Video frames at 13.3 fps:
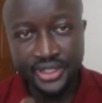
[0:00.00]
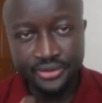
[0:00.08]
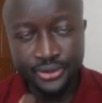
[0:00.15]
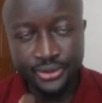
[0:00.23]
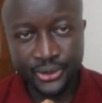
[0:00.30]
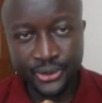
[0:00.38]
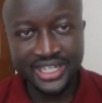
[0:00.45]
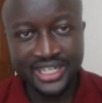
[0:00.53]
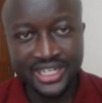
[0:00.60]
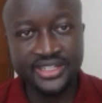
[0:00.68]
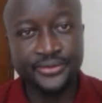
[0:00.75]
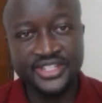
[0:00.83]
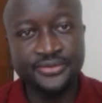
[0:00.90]
look at
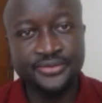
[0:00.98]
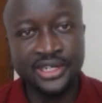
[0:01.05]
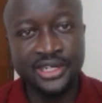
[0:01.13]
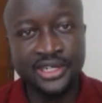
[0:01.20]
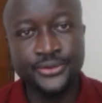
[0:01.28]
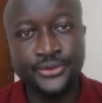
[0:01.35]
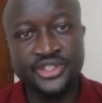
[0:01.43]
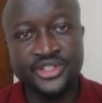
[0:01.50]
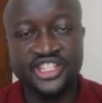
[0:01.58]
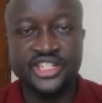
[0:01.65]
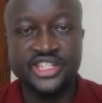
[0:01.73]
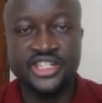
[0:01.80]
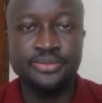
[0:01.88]
the face value for
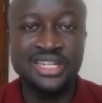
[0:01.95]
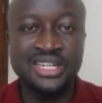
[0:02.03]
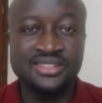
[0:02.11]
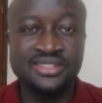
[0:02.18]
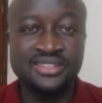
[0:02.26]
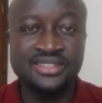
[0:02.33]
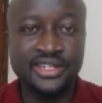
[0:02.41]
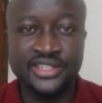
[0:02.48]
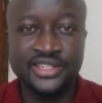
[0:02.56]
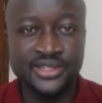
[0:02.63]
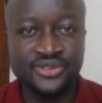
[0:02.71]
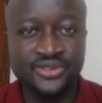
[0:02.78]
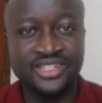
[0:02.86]
treasury bill is
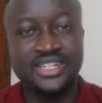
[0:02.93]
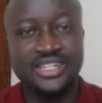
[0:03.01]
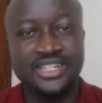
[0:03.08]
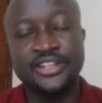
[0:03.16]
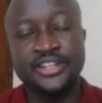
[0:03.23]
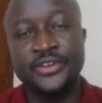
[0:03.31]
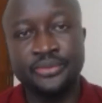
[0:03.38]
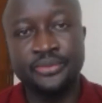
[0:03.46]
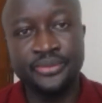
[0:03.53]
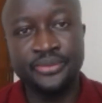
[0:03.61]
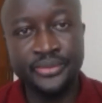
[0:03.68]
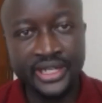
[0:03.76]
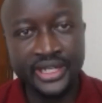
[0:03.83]
100,000 at the very
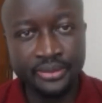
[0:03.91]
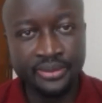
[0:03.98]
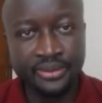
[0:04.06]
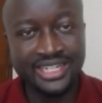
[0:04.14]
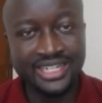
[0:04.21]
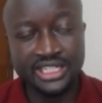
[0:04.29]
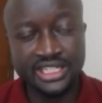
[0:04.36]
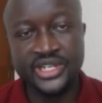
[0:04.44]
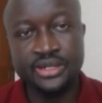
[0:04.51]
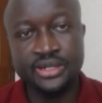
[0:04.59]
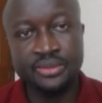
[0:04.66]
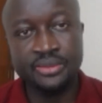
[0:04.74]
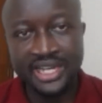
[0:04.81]
minimum, at a
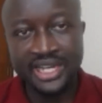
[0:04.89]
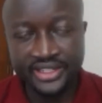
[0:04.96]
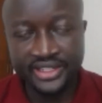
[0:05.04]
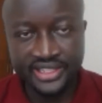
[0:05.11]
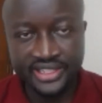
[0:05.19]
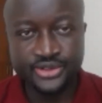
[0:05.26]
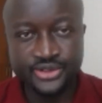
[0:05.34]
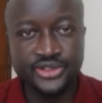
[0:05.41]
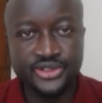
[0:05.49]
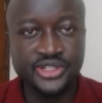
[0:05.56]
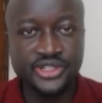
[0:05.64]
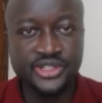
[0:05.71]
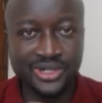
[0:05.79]
minimum 100,000.
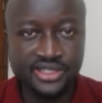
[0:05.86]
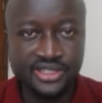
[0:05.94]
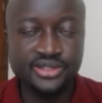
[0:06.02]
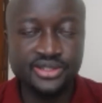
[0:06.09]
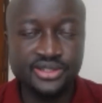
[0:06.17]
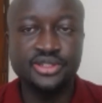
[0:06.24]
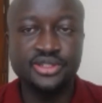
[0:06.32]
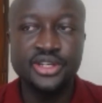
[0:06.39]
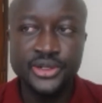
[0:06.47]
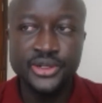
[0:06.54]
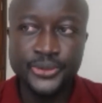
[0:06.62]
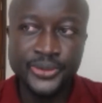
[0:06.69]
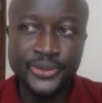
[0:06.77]
So it works
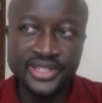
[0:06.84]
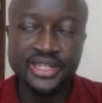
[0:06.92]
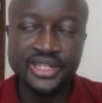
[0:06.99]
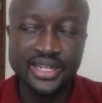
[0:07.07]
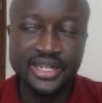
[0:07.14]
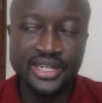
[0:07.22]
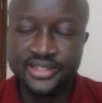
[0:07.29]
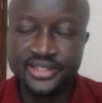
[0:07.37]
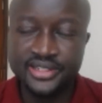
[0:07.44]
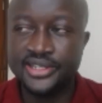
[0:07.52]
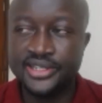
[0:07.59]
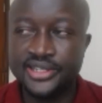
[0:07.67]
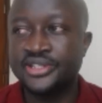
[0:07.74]
with
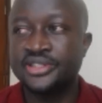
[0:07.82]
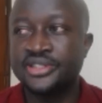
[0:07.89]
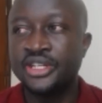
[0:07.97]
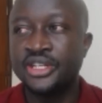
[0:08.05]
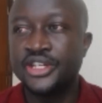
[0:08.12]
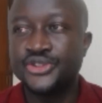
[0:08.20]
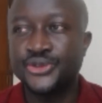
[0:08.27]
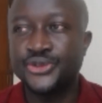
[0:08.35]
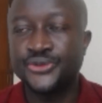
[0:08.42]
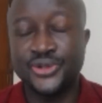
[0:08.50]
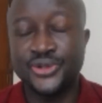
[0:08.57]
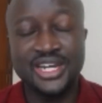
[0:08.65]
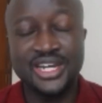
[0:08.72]
100,000. So
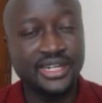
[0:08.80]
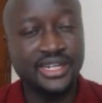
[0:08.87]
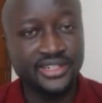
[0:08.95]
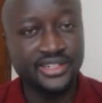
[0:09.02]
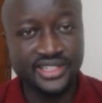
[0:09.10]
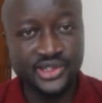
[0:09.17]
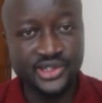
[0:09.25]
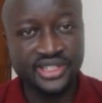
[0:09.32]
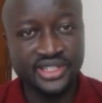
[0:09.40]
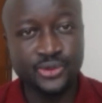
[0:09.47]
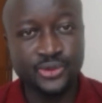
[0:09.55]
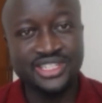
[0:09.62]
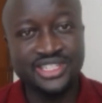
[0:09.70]
for
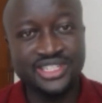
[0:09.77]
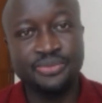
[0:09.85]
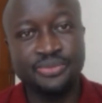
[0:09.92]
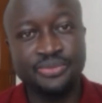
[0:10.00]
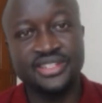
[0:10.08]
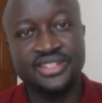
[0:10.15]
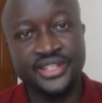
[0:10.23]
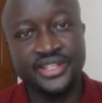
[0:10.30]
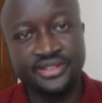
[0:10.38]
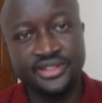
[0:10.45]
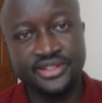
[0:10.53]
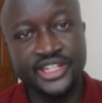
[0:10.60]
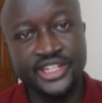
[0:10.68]
100,000, what happens
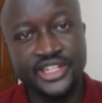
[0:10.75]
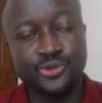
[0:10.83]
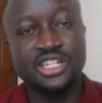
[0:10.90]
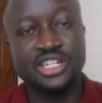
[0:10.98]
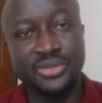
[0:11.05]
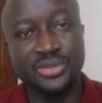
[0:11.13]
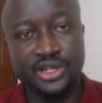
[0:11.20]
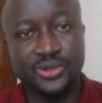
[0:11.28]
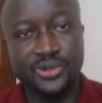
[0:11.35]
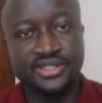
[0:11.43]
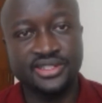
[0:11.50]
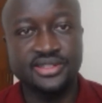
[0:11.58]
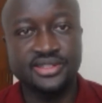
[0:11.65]
is it works
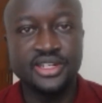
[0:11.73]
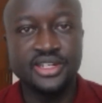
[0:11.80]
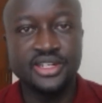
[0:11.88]
backwards.